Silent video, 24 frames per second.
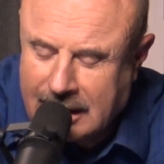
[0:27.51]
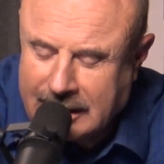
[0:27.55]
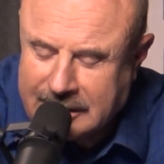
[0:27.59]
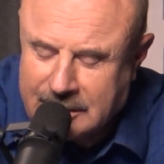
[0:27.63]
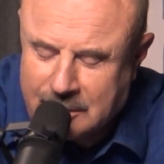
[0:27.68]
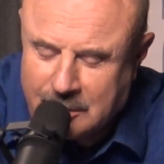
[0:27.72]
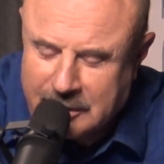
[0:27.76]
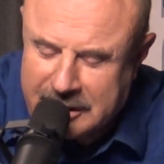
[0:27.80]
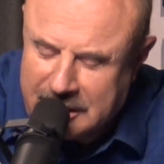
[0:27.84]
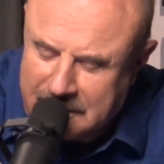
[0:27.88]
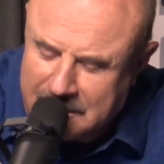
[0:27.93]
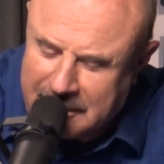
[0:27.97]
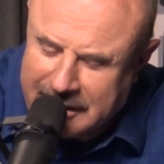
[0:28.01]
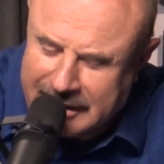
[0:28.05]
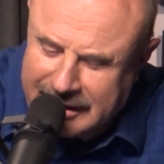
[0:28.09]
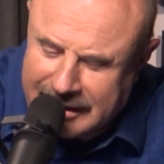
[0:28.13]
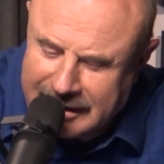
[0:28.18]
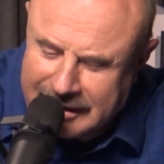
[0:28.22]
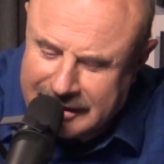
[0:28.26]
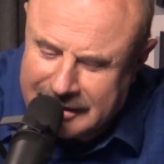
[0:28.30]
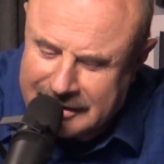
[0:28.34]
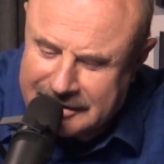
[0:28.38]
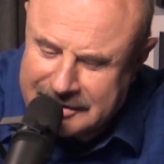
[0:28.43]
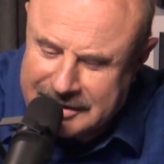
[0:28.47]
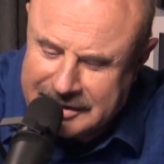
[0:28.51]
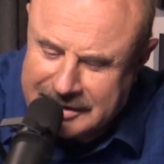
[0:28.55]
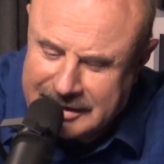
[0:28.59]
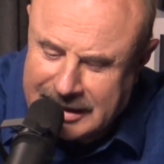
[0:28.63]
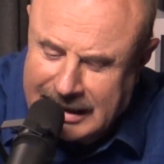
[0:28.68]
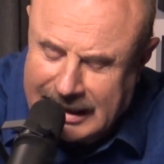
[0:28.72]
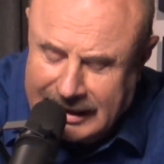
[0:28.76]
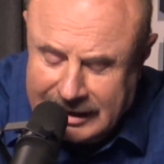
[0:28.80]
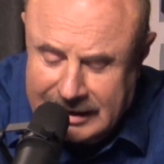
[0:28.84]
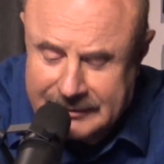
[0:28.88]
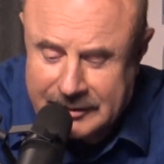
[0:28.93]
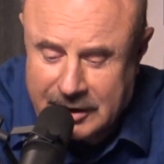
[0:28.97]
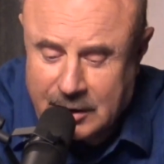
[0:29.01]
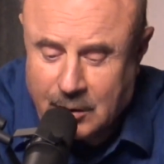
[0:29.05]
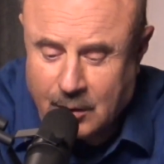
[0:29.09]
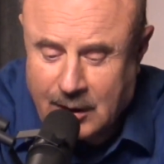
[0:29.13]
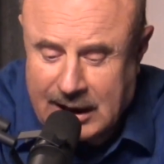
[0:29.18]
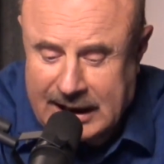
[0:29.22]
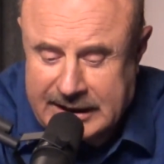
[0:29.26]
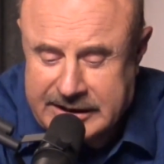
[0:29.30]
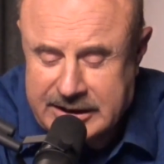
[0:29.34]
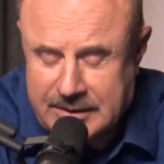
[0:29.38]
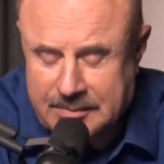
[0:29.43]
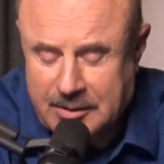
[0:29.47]
I said, What do you mean? She said, I live in a
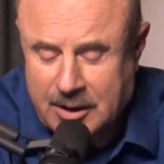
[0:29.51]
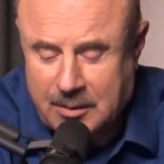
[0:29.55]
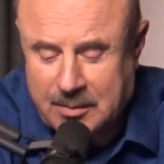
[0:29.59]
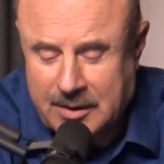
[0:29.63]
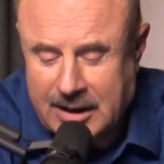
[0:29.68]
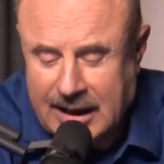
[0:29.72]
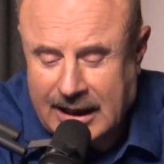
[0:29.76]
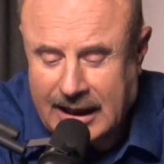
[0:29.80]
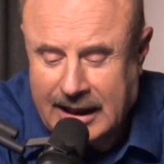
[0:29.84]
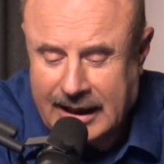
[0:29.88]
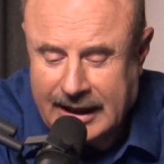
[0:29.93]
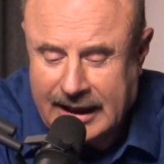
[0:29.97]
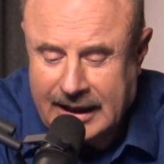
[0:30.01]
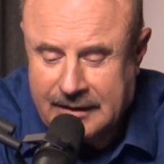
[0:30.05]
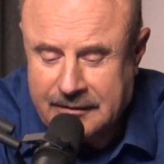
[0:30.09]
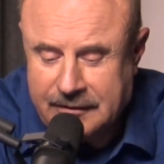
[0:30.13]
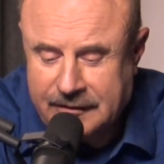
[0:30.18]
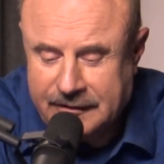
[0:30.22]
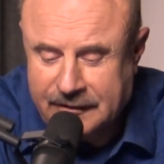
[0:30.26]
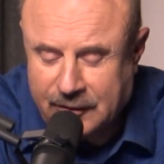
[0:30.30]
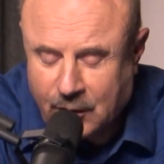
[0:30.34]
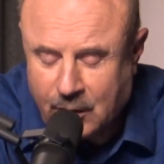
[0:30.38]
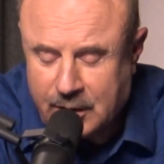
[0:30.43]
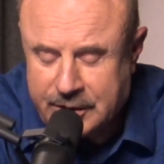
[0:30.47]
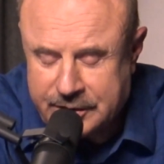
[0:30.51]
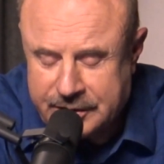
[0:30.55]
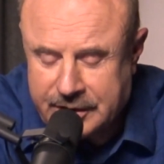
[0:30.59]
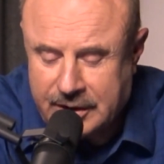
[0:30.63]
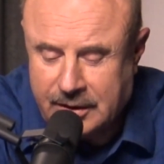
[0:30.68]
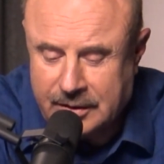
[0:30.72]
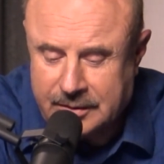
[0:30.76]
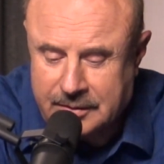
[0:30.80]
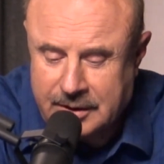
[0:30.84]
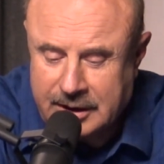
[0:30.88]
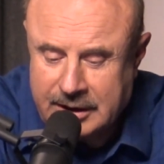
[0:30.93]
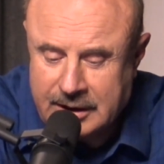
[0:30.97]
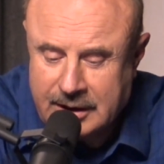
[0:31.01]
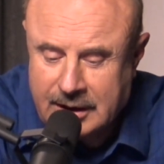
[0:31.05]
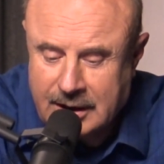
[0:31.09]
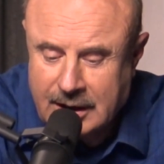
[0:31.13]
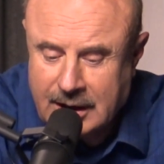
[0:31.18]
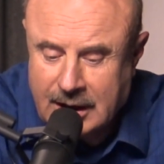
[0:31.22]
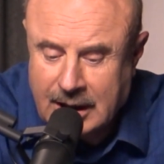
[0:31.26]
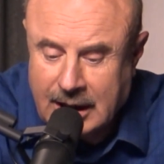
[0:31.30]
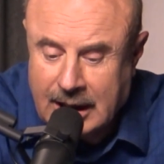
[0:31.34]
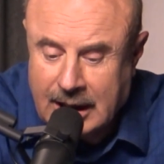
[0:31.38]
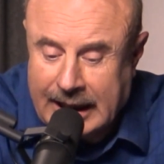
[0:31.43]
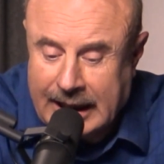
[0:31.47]
white suburban. I have four children
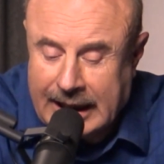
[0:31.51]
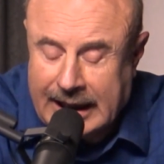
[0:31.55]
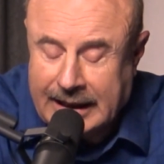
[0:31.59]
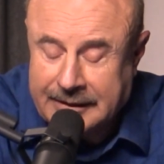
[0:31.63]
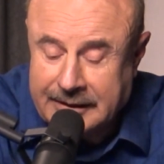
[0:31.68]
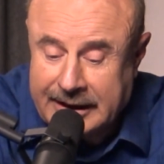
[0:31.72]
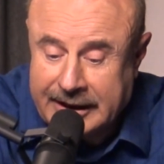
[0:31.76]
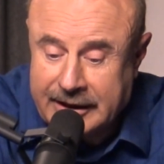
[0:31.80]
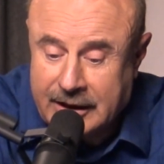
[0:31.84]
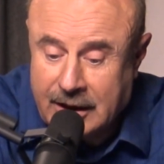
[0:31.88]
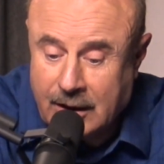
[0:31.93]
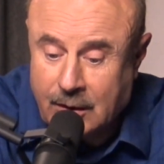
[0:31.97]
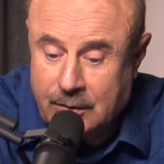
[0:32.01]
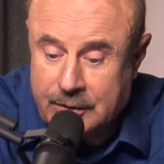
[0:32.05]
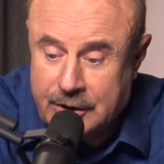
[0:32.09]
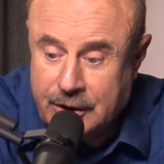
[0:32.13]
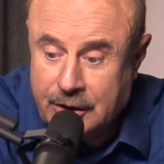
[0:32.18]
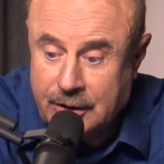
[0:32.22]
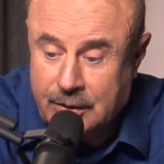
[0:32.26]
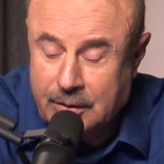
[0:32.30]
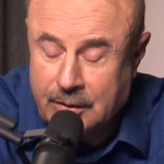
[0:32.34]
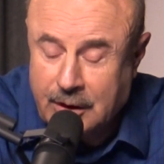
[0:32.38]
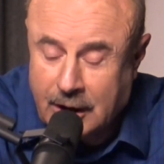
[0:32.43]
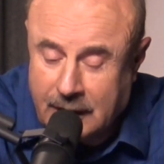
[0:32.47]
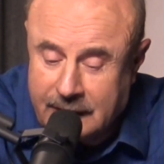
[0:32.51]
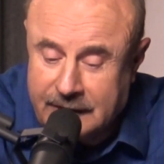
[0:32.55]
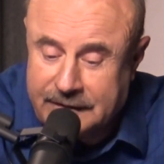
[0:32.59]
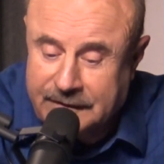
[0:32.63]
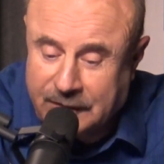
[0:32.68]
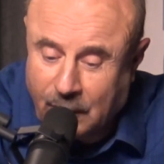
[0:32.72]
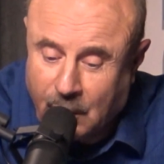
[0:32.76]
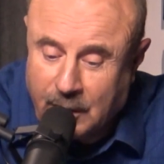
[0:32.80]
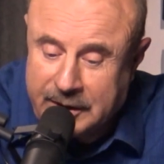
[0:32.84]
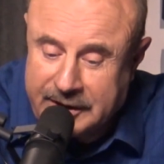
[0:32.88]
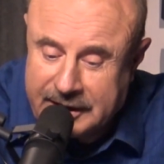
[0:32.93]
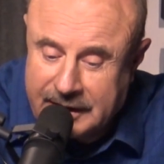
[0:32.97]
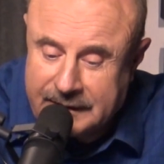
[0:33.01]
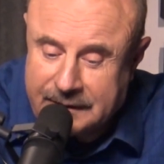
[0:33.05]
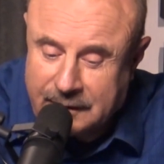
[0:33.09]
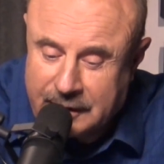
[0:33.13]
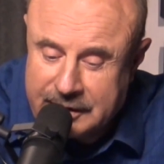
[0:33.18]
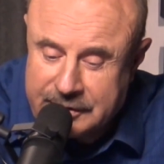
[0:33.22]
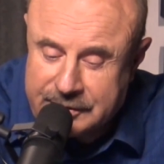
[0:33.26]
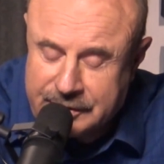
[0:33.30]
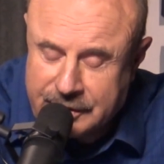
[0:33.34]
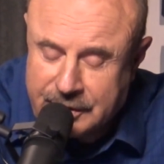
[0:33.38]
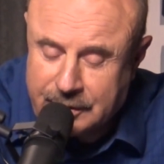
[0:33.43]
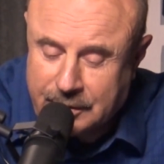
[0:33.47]
and they go to four
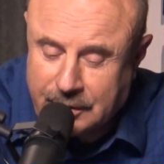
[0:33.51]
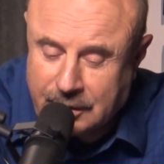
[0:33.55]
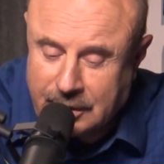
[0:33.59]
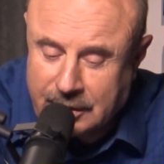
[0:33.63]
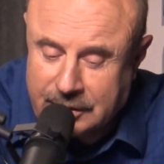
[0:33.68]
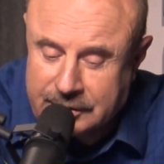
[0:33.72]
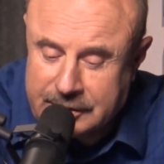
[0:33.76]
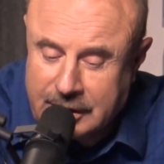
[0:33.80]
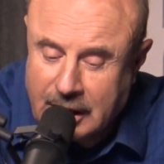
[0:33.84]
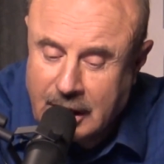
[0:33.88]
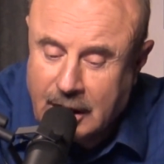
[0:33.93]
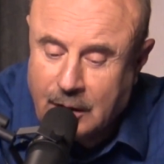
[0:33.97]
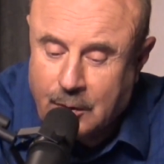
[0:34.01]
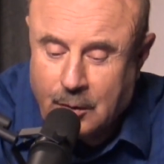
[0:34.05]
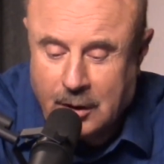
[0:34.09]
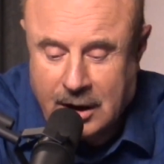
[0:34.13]
different schools.